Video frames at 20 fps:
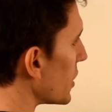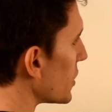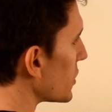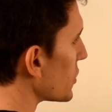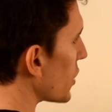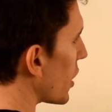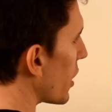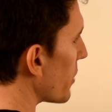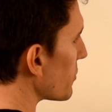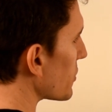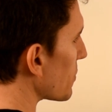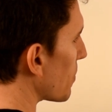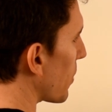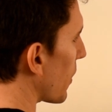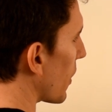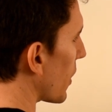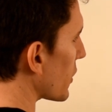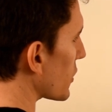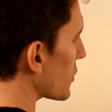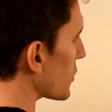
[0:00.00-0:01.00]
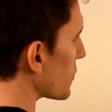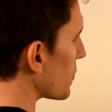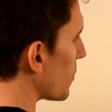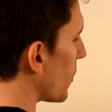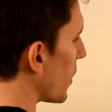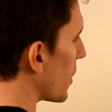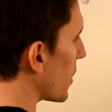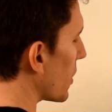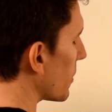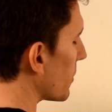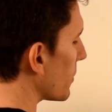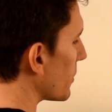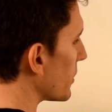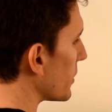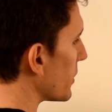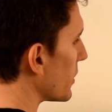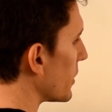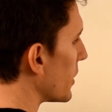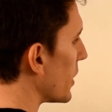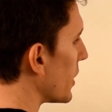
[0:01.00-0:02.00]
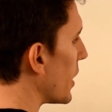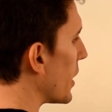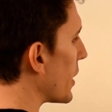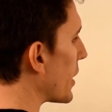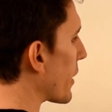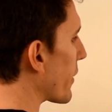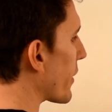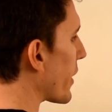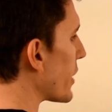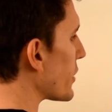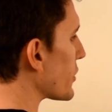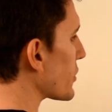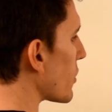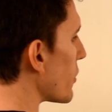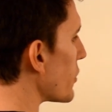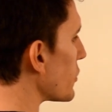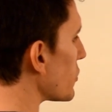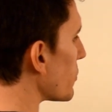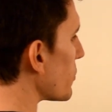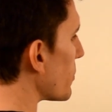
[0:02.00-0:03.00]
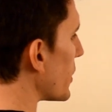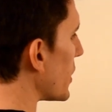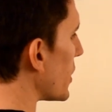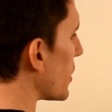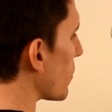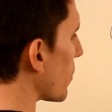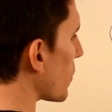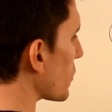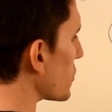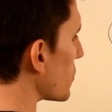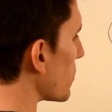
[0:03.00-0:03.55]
times plus 1. Now that is going to be equal to